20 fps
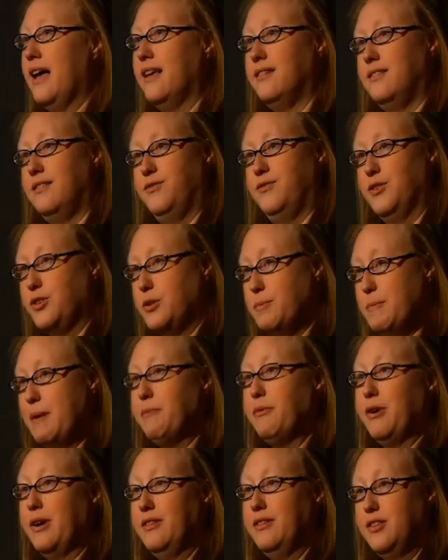has First
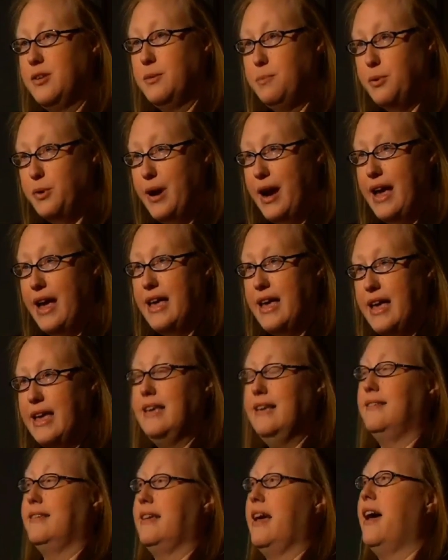Amendment rights to pray.
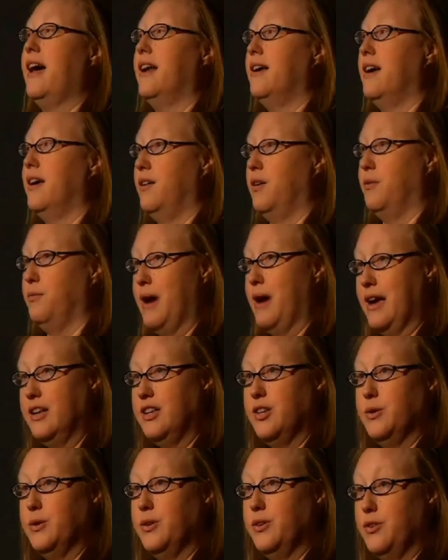He's got a
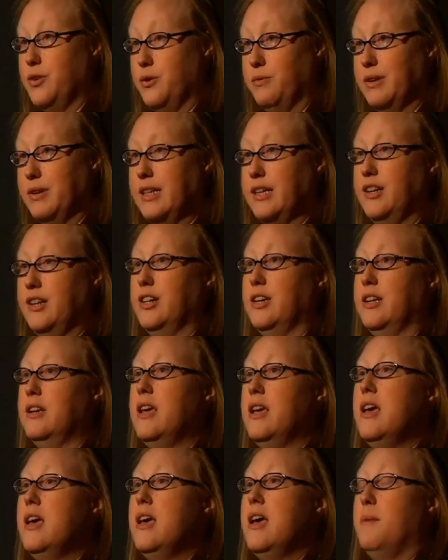right to his own
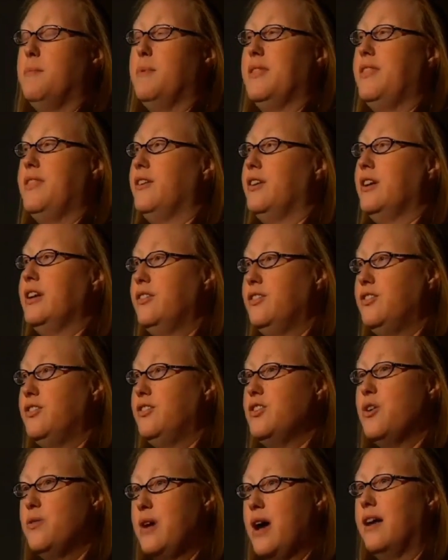religion, but there
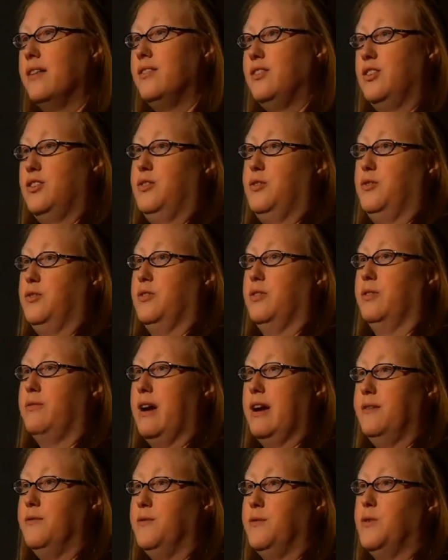is no
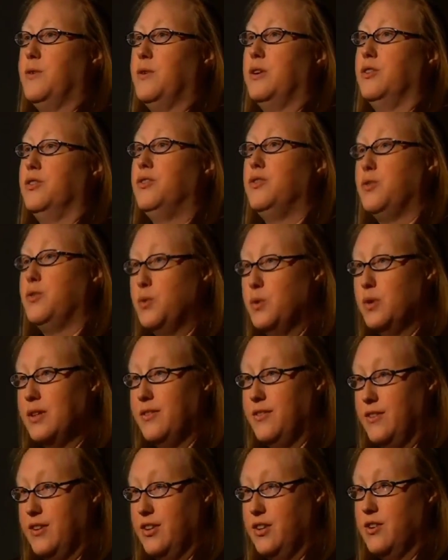constitutional right for
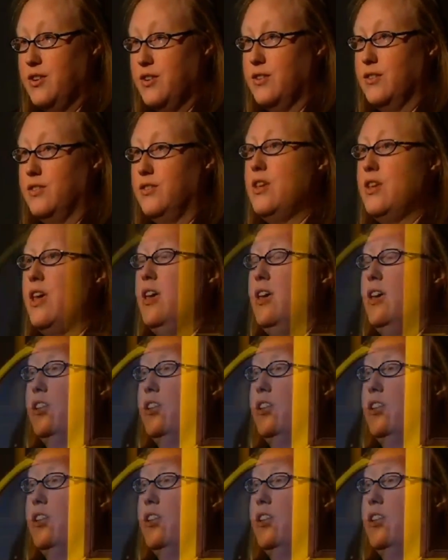school officials